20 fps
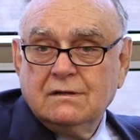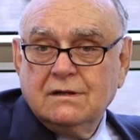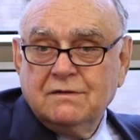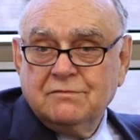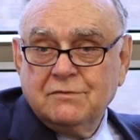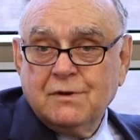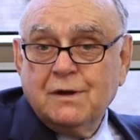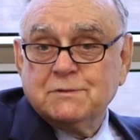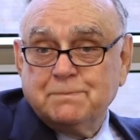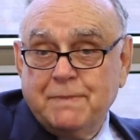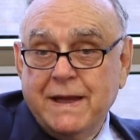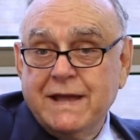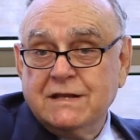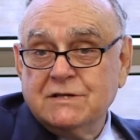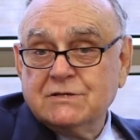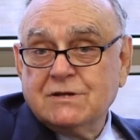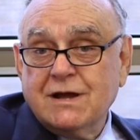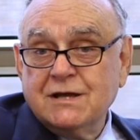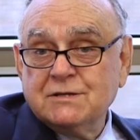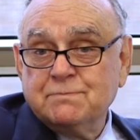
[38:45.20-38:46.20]
Even though I was
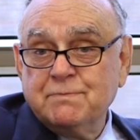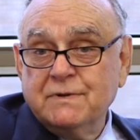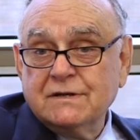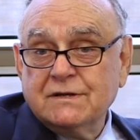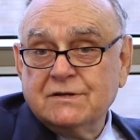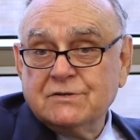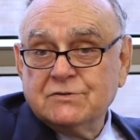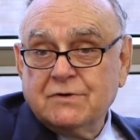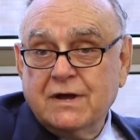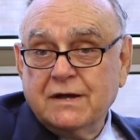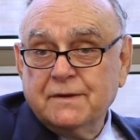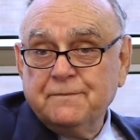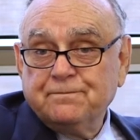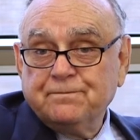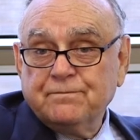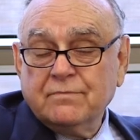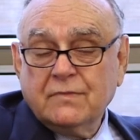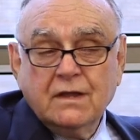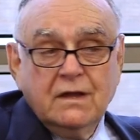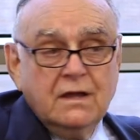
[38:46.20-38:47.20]
paying the guy millions, right?
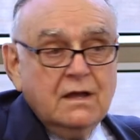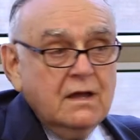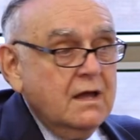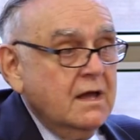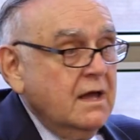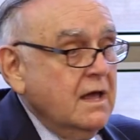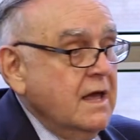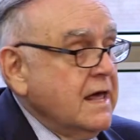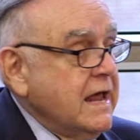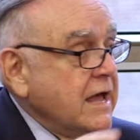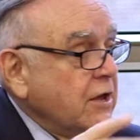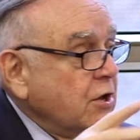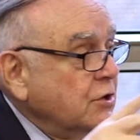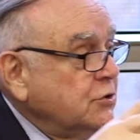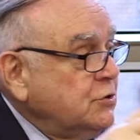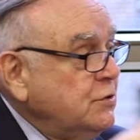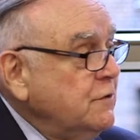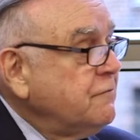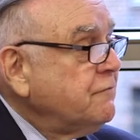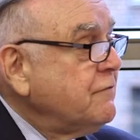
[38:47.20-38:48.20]
I go
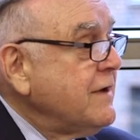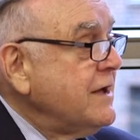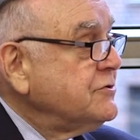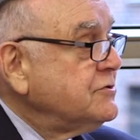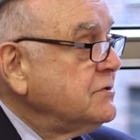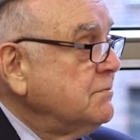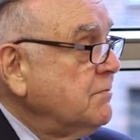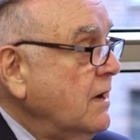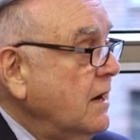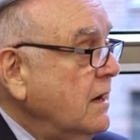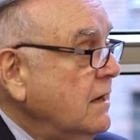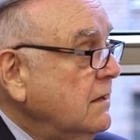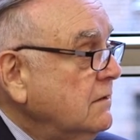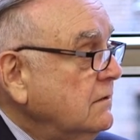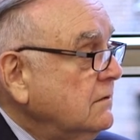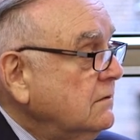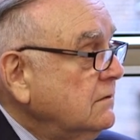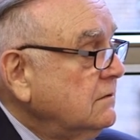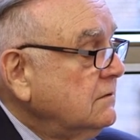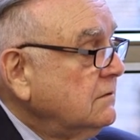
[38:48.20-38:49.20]
to two friends of mine.
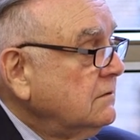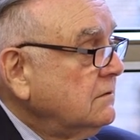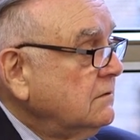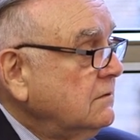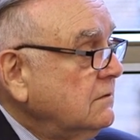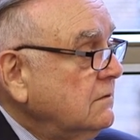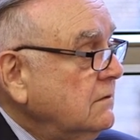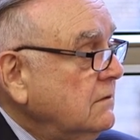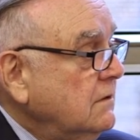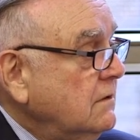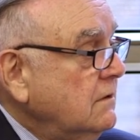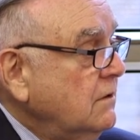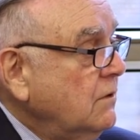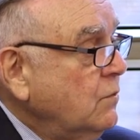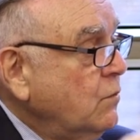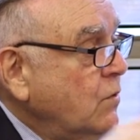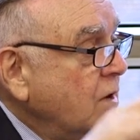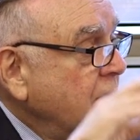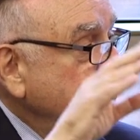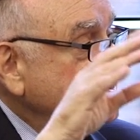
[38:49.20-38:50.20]

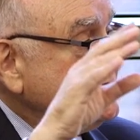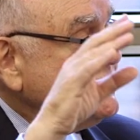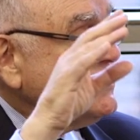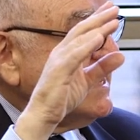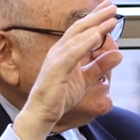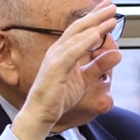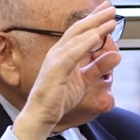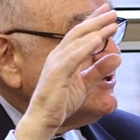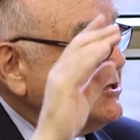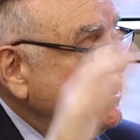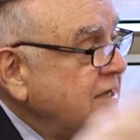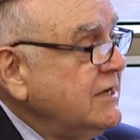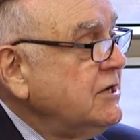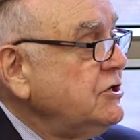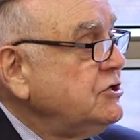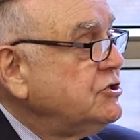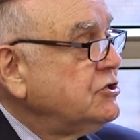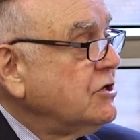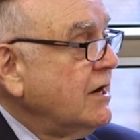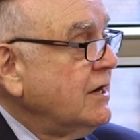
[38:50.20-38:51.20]
One's a
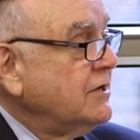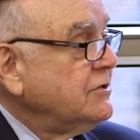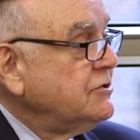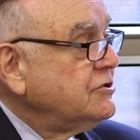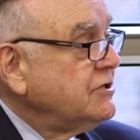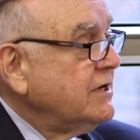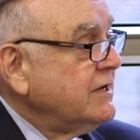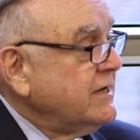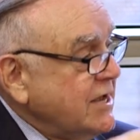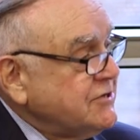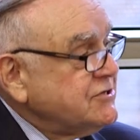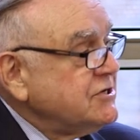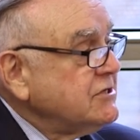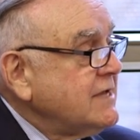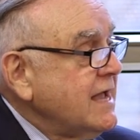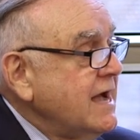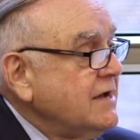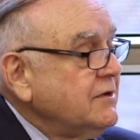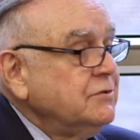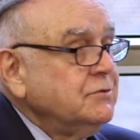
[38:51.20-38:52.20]
sitting judge in Essex
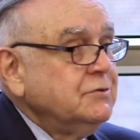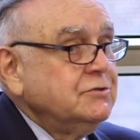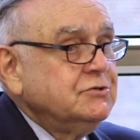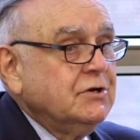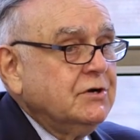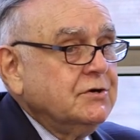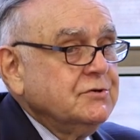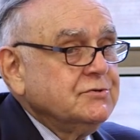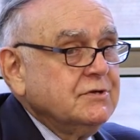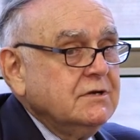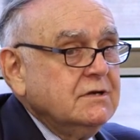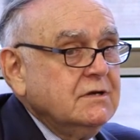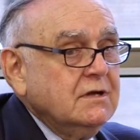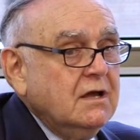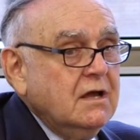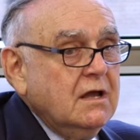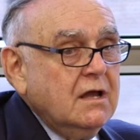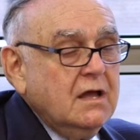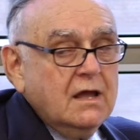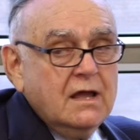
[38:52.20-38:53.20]
County, New
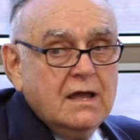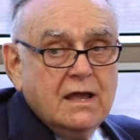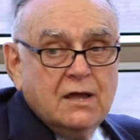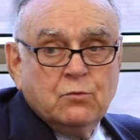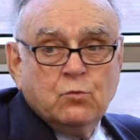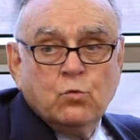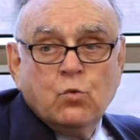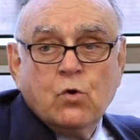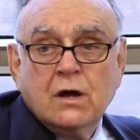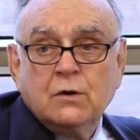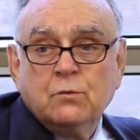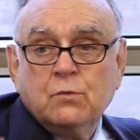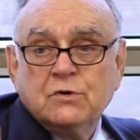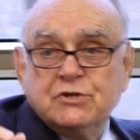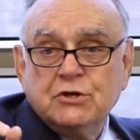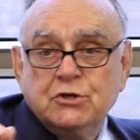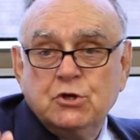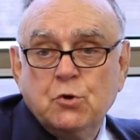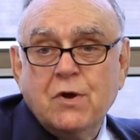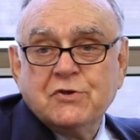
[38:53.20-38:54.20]
Jersey, and one was
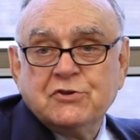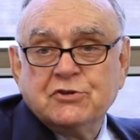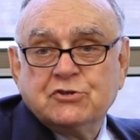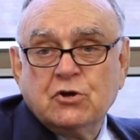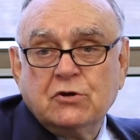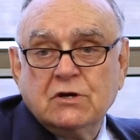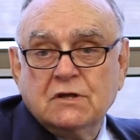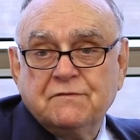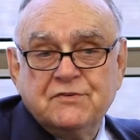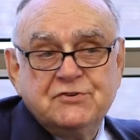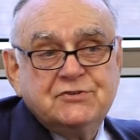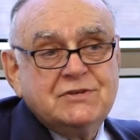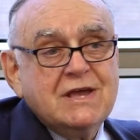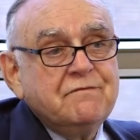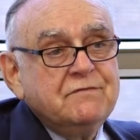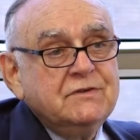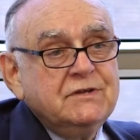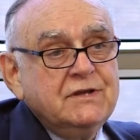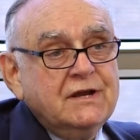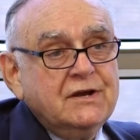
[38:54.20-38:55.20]
a U.S. attorney for
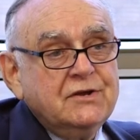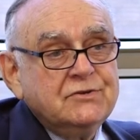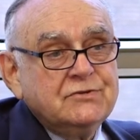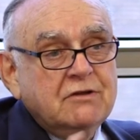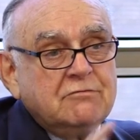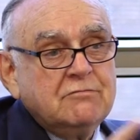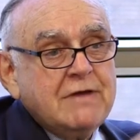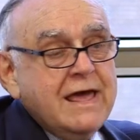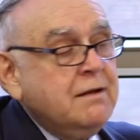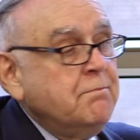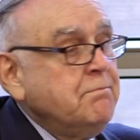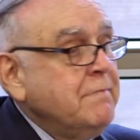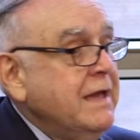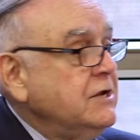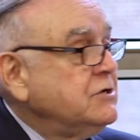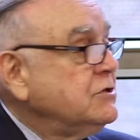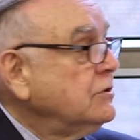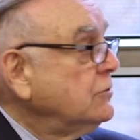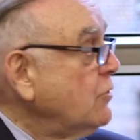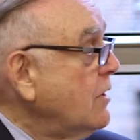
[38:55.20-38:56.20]
seven years and then a
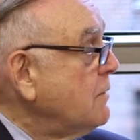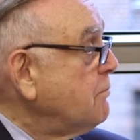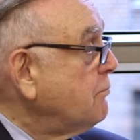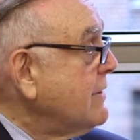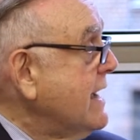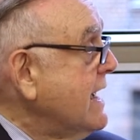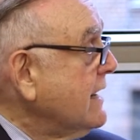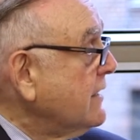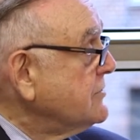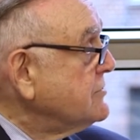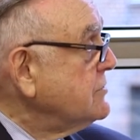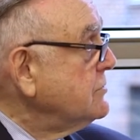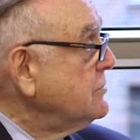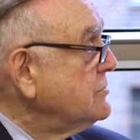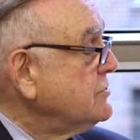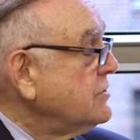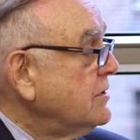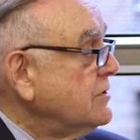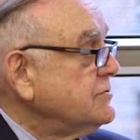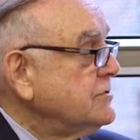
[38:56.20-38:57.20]
major law practice in
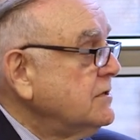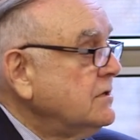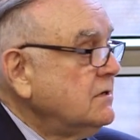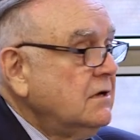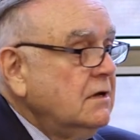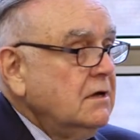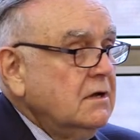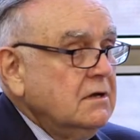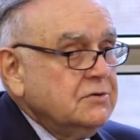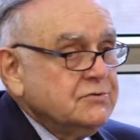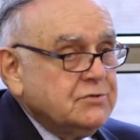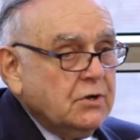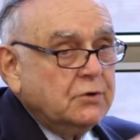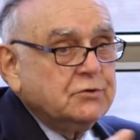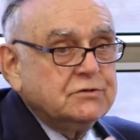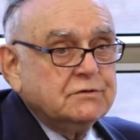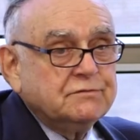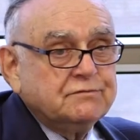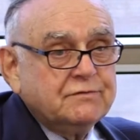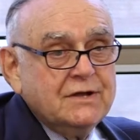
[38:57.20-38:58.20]
New Jersey.
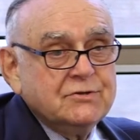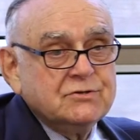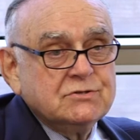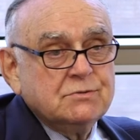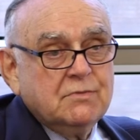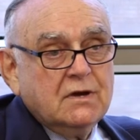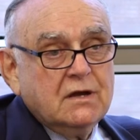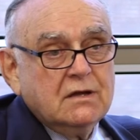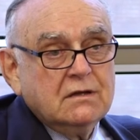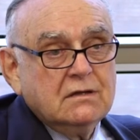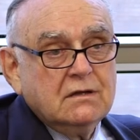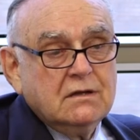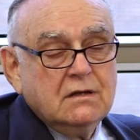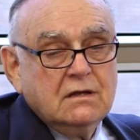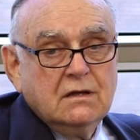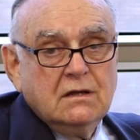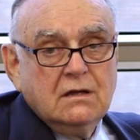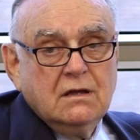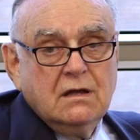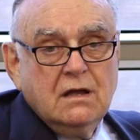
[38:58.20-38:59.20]
Social friends of
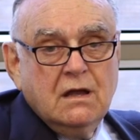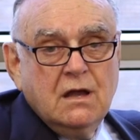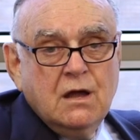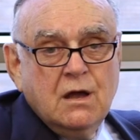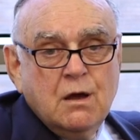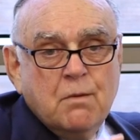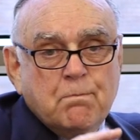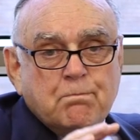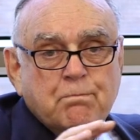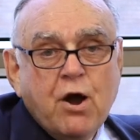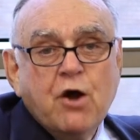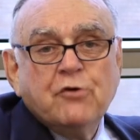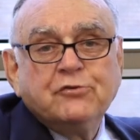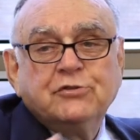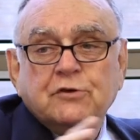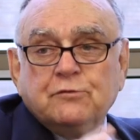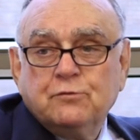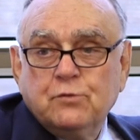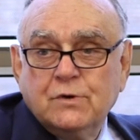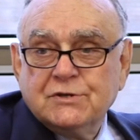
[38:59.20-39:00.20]
mine.
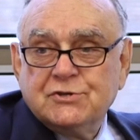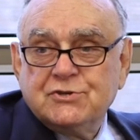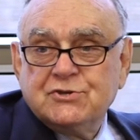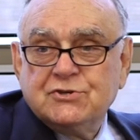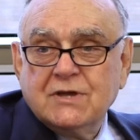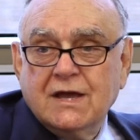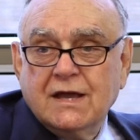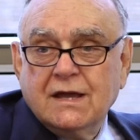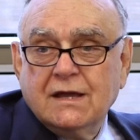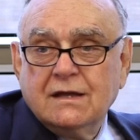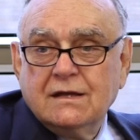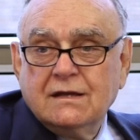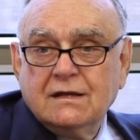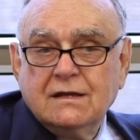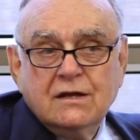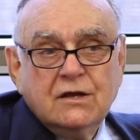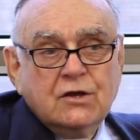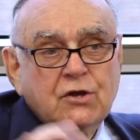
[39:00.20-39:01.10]
Both of which say,